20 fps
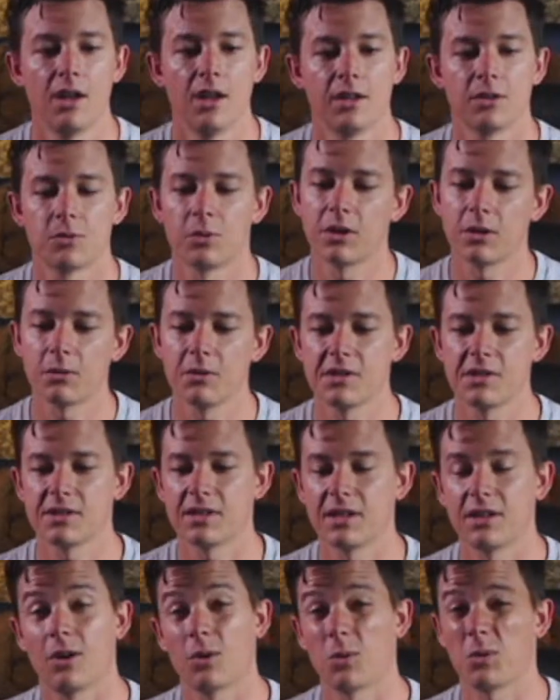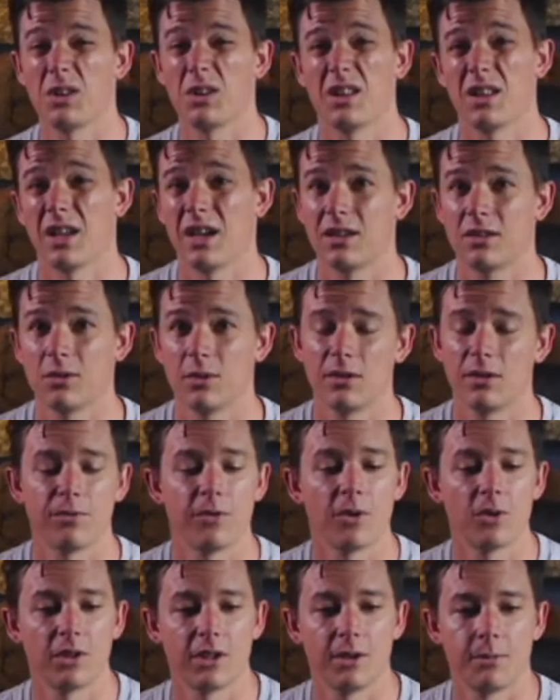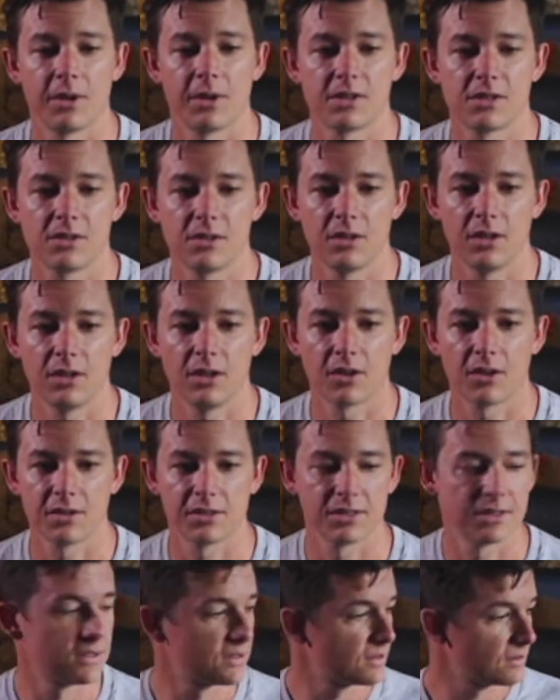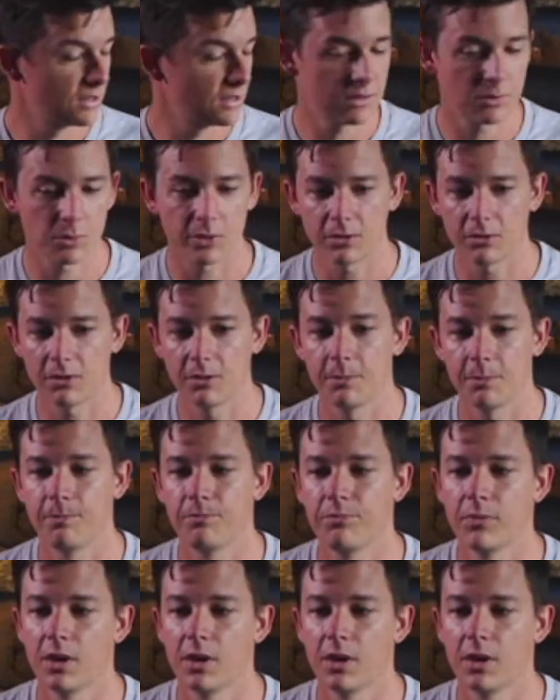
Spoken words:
It's one of the reasons I don't really like doing Foley in my studio, because it's one room.